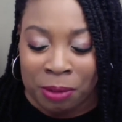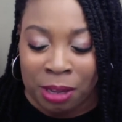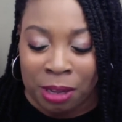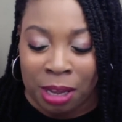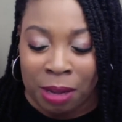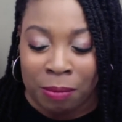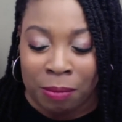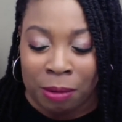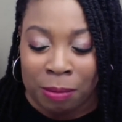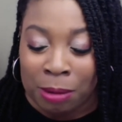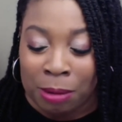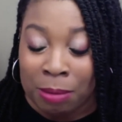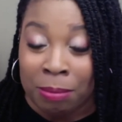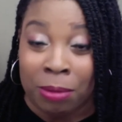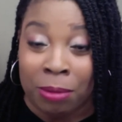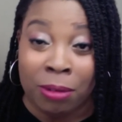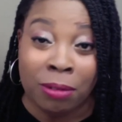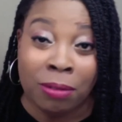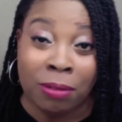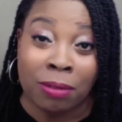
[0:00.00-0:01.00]
And
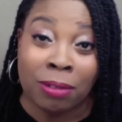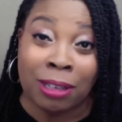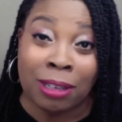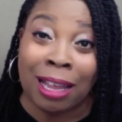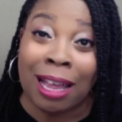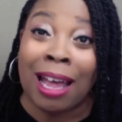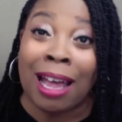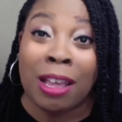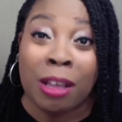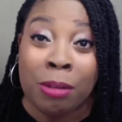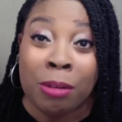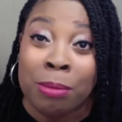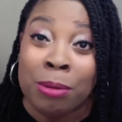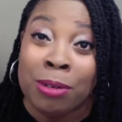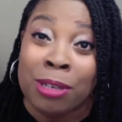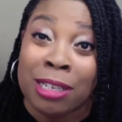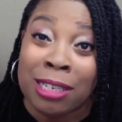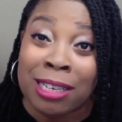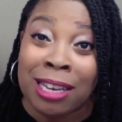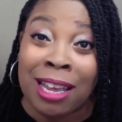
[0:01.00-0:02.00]
remember, I help you
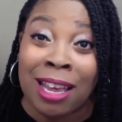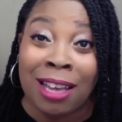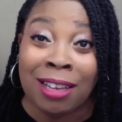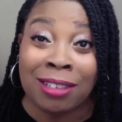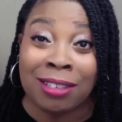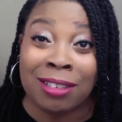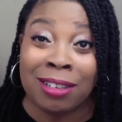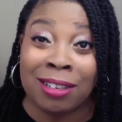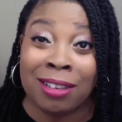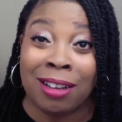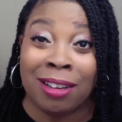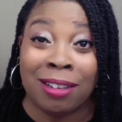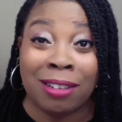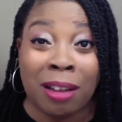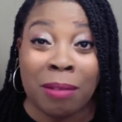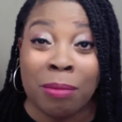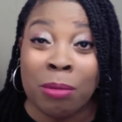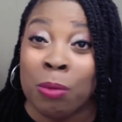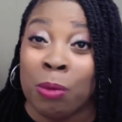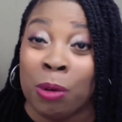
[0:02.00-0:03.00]
detect a
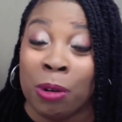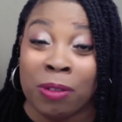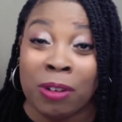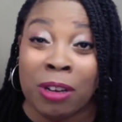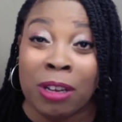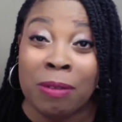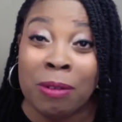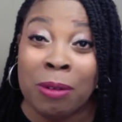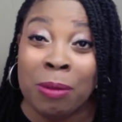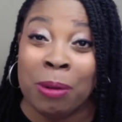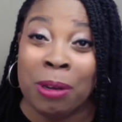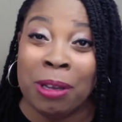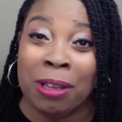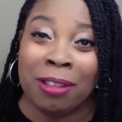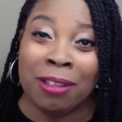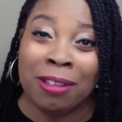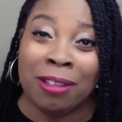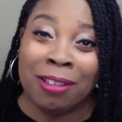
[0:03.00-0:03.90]
lover worth living with.